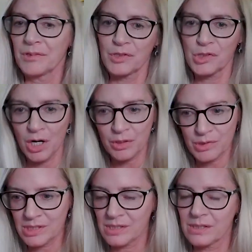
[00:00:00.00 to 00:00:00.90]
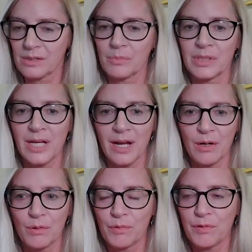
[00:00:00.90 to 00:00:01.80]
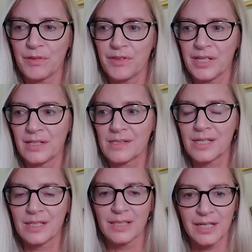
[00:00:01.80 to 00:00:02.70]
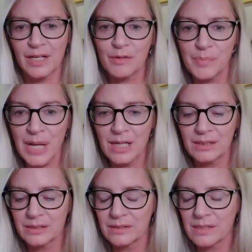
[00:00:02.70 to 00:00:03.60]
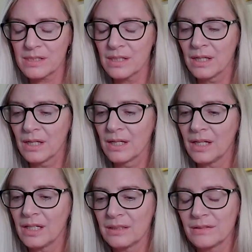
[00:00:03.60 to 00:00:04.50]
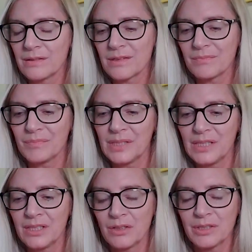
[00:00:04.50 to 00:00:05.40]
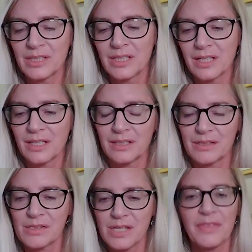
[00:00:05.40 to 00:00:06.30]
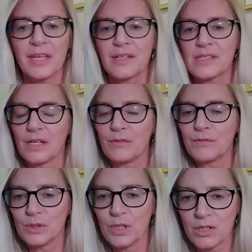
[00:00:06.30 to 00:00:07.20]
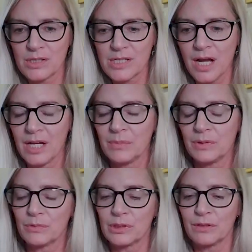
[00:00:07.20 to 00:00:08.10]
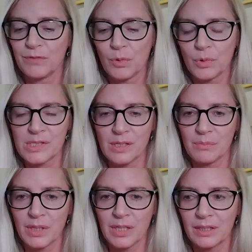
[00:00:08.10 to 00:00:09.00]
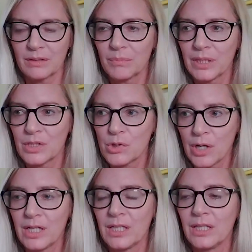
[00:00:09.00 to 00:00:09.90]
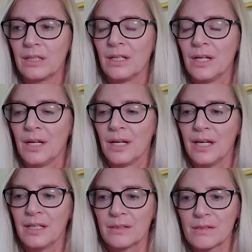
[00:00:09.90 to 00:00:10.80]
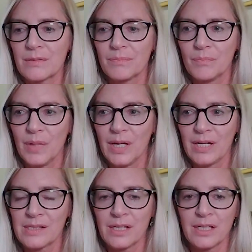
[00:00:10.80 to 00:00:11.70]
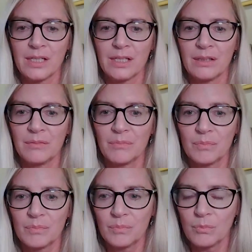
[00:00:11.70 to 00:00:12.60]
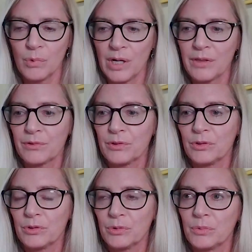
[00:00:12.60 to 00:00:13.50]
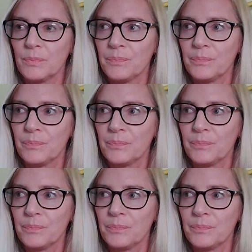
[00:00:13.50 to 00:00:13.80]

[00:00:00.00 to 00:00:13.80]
chakra system and how things can get out of balance. And, and then I set that aside for a long time and really focused on my training. And as I went through